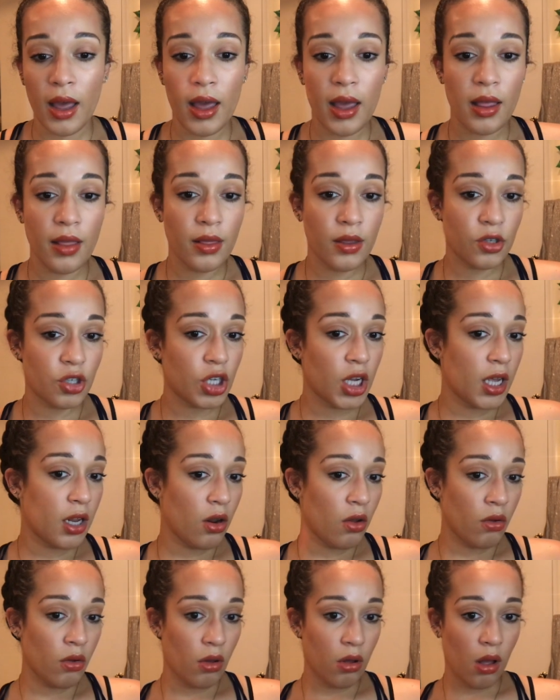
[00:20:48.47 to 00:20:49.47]
and the
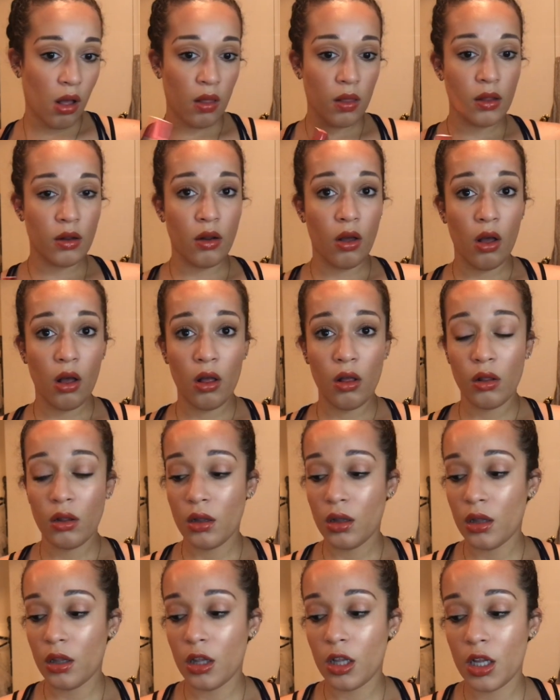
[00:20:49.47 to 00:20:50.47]
shade all in
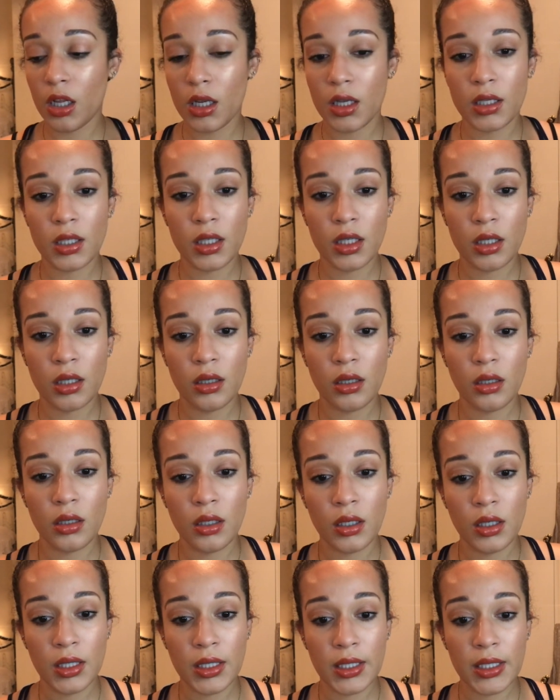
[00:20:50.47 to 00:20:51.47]
all looks
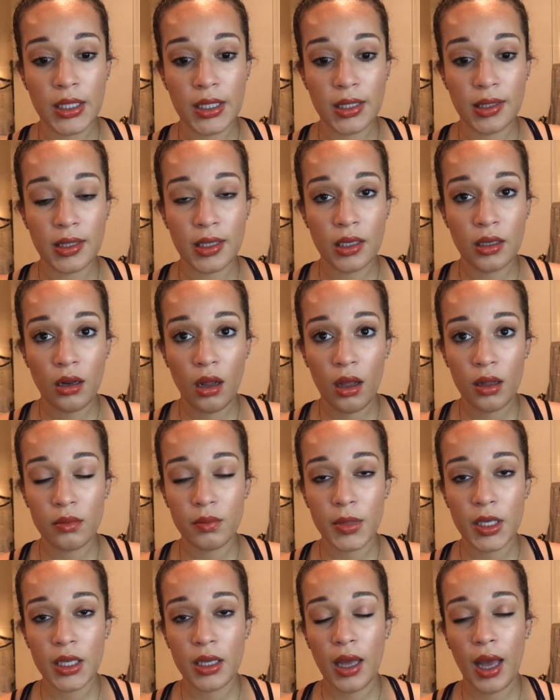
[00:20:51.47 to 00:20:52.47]
decent
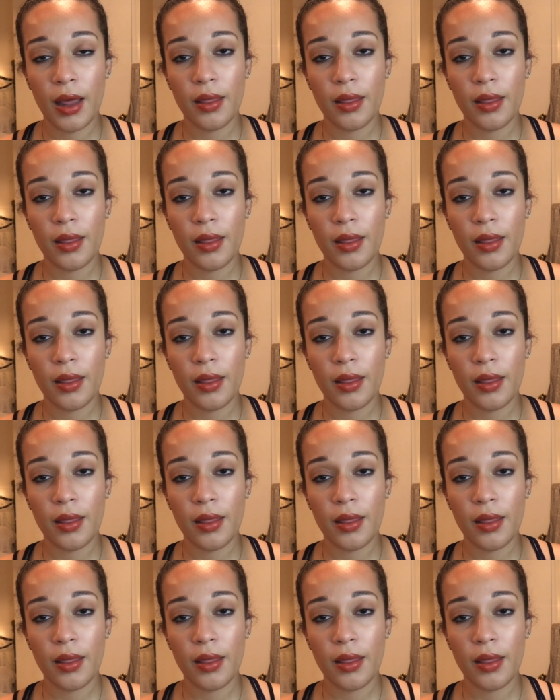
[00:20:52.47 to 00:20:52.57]
on me.